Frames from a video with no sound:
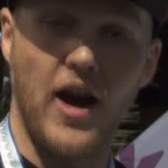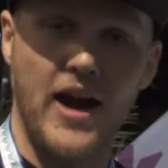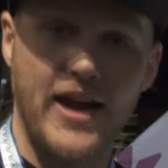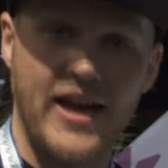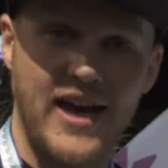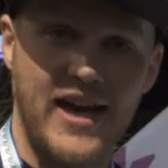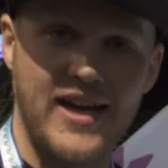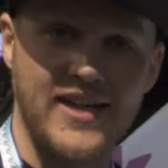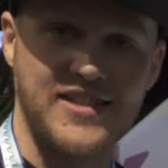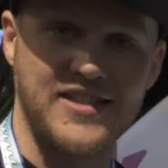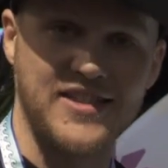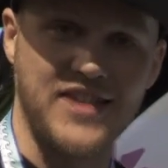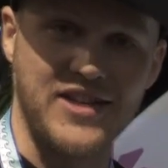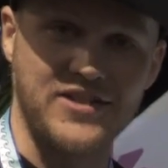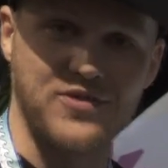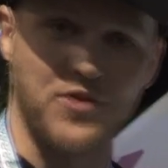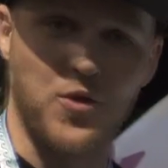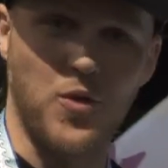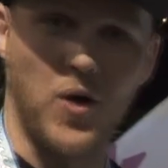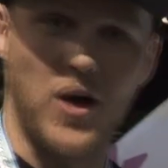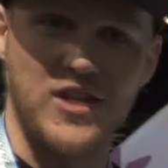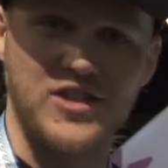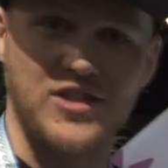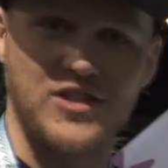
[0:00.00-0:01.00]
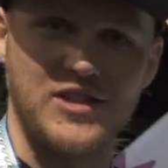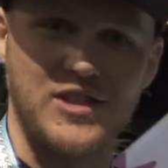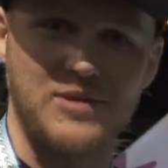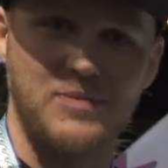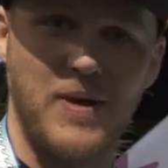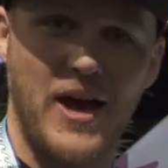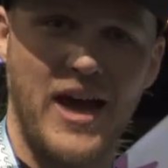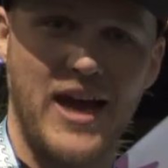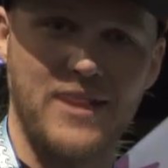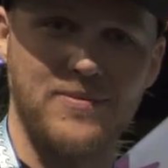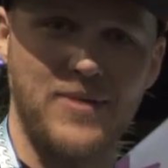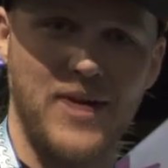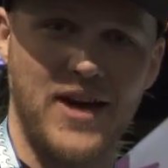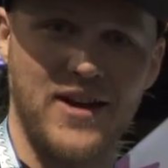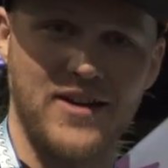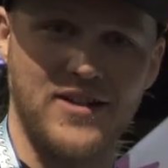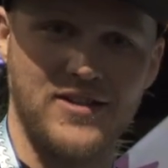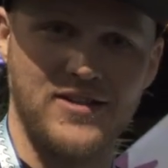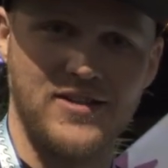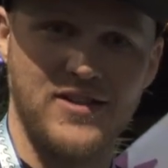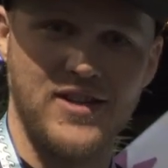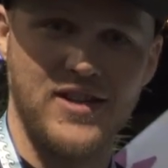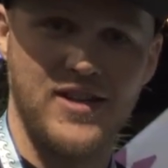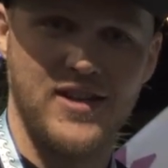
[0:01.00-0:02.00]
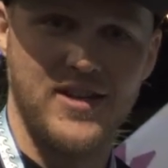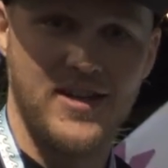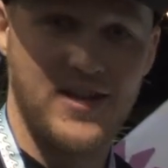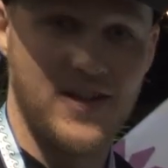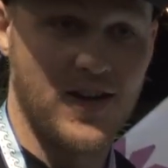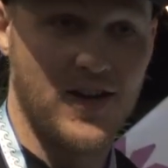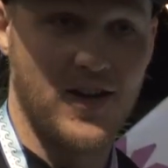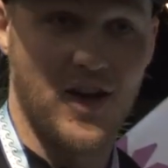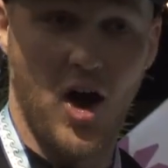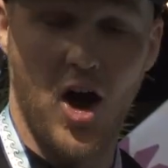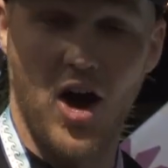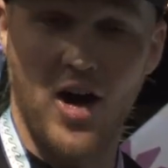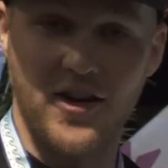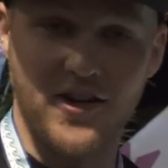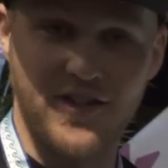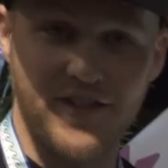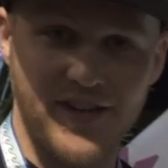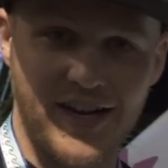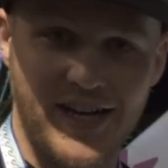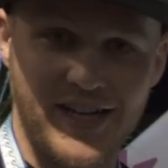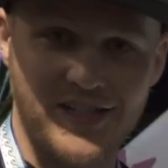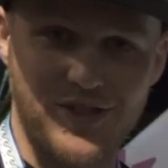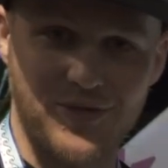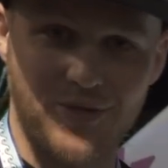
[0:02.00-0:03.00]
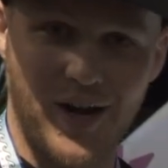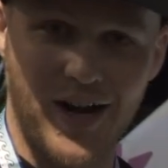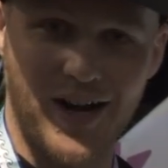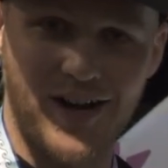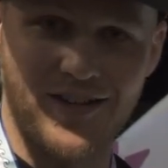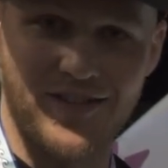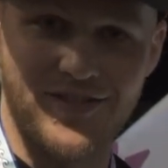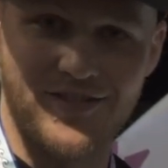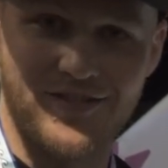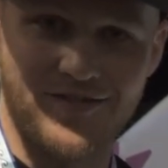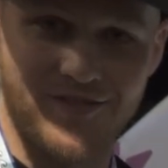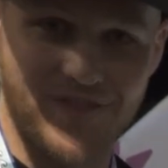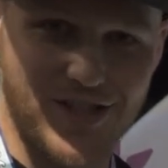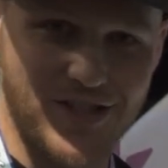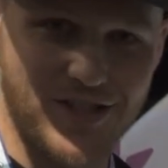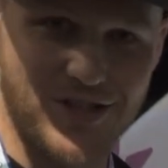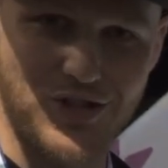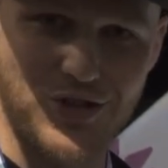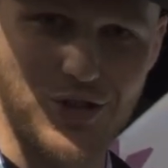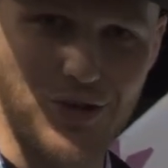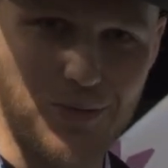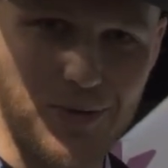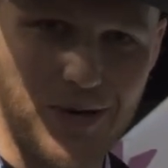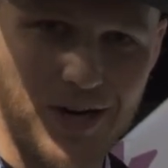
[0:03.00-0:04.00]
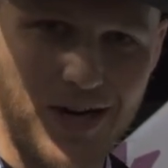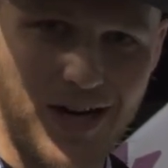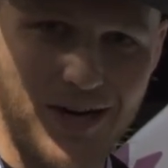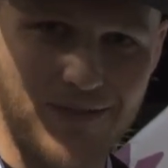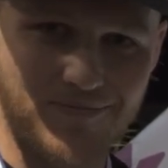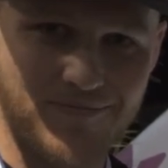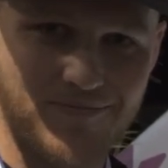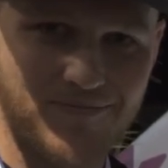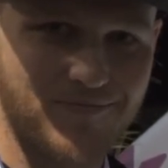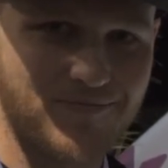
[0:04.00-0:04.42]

Alright guys, thanks for watching this pack battle. On to the next round. Let's scoop it up.